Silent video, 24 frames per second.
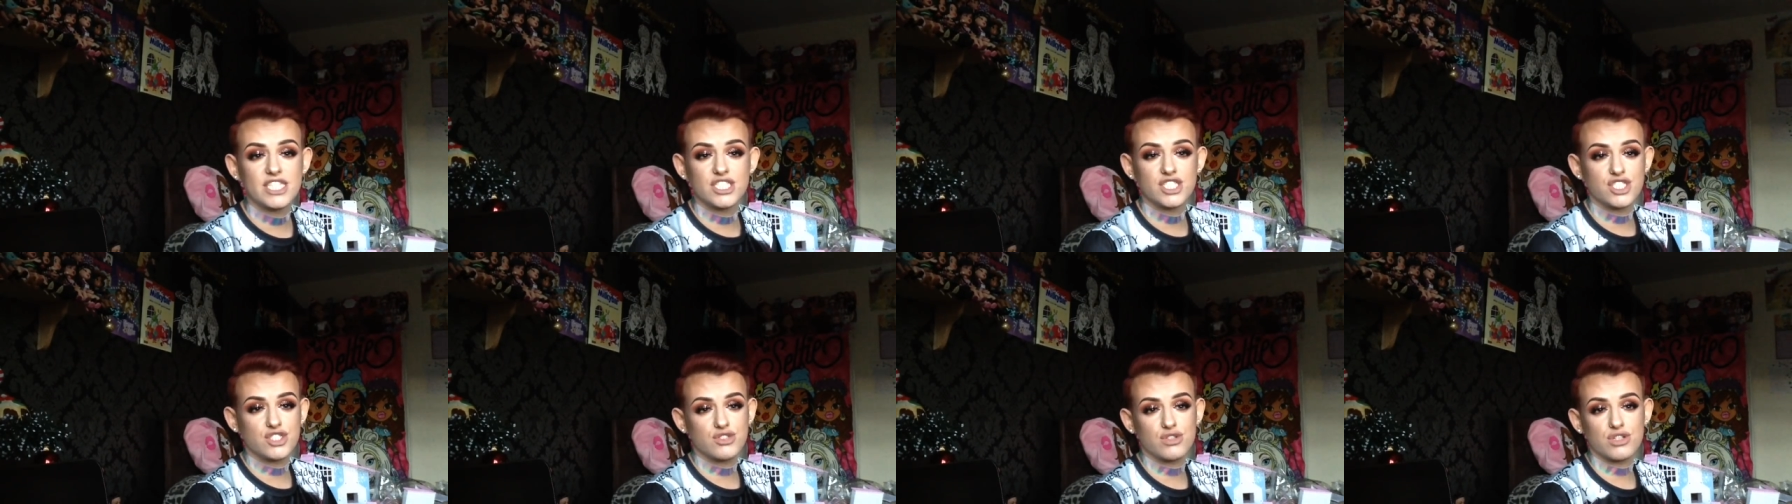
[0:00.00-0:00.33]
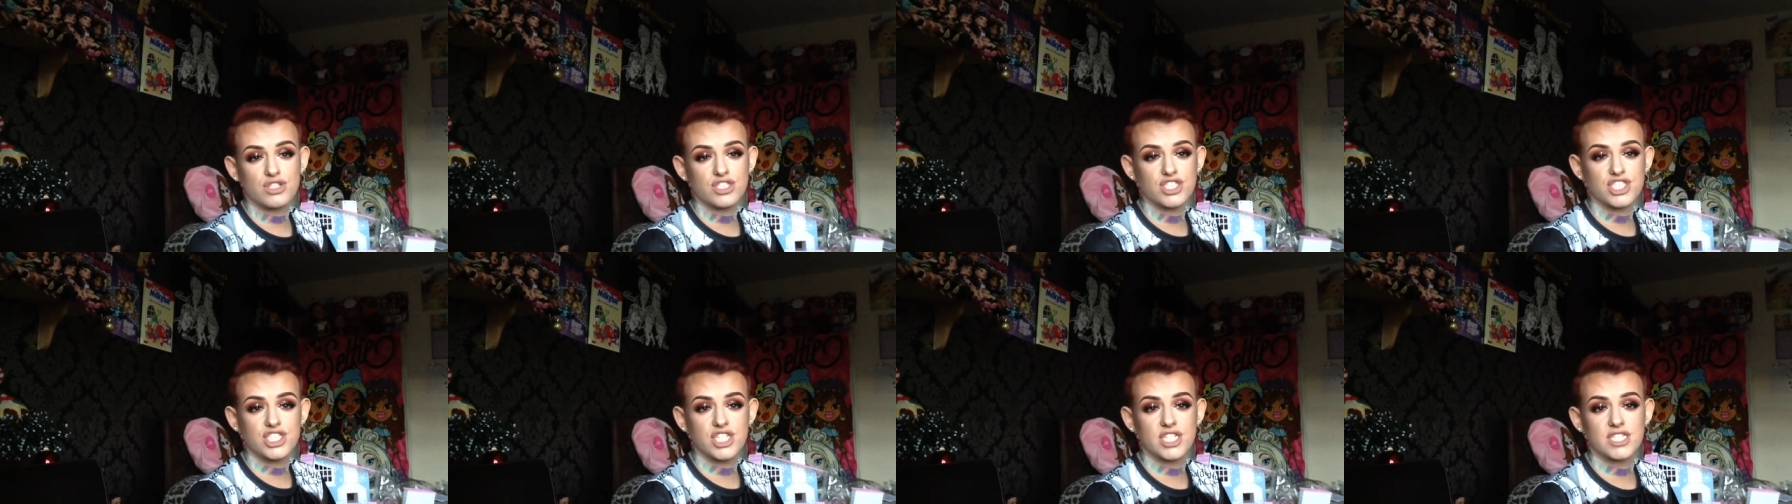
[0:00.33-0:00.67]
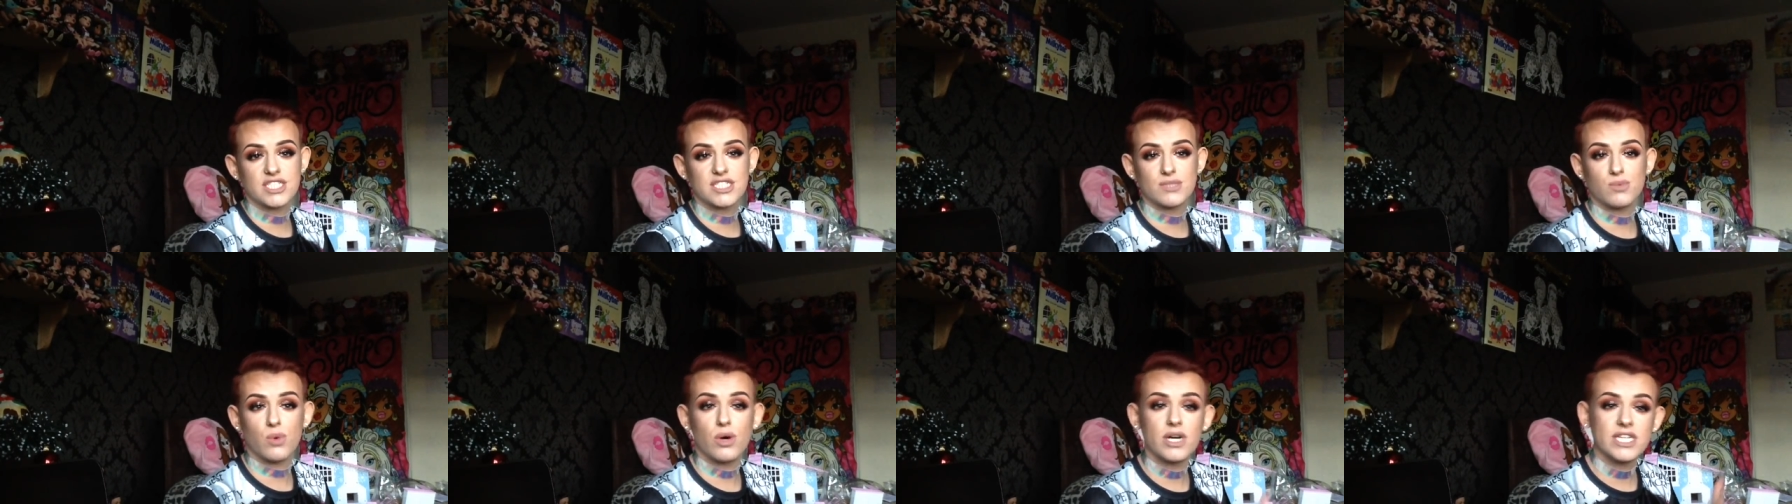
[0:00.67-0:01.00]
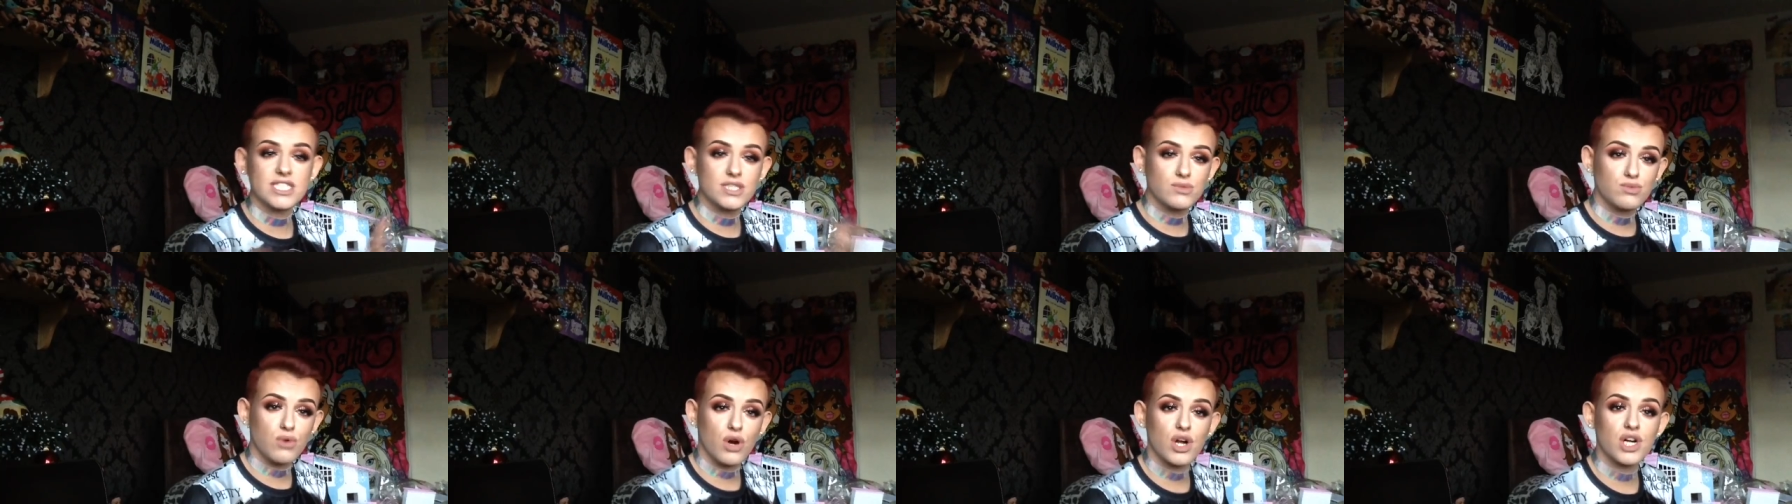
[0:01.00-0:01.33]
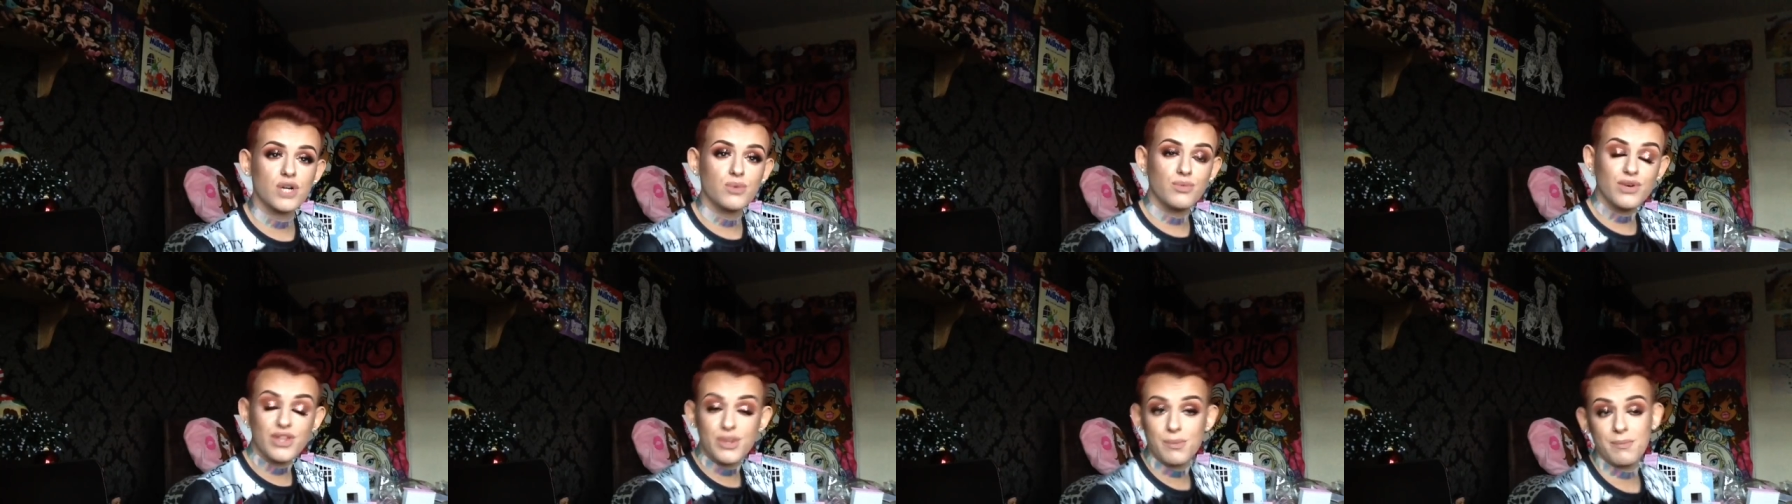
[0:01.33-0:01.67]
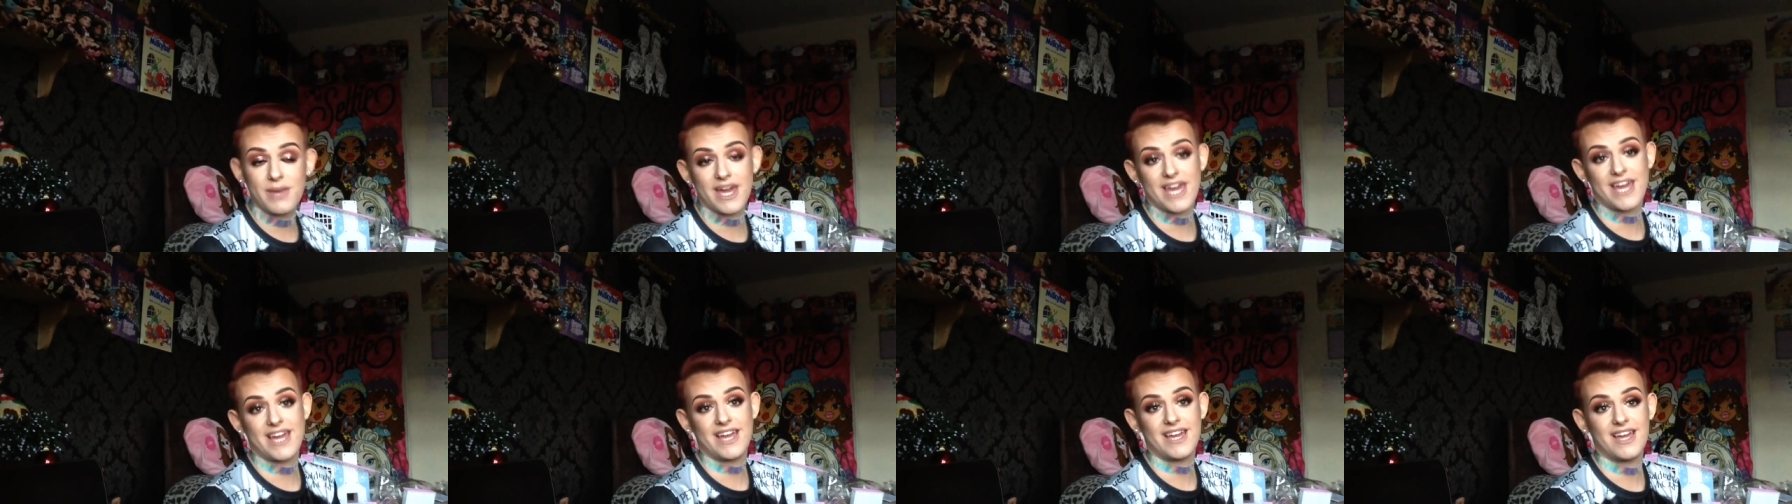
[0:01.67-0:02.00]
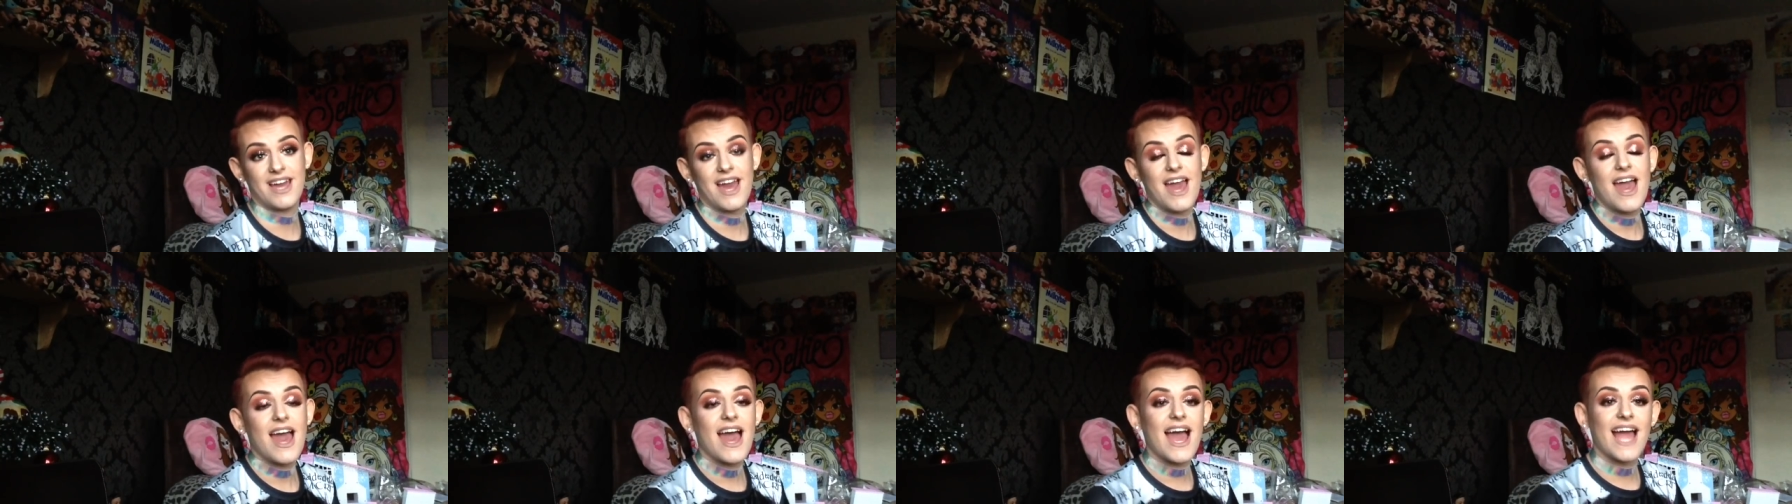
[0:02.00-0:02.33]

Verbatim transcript: instructions. What is wrong with me?